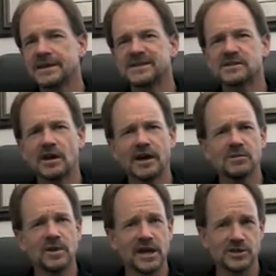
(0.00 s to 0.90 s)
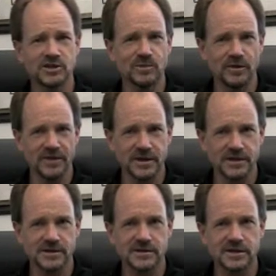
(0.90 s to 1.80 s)
It's the unimaginable
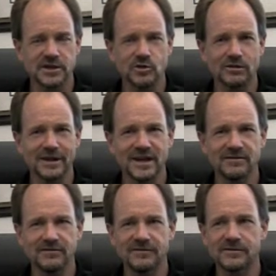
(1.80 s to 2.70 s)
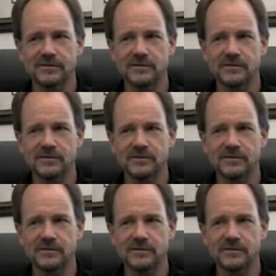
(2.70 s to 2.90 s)
things in your life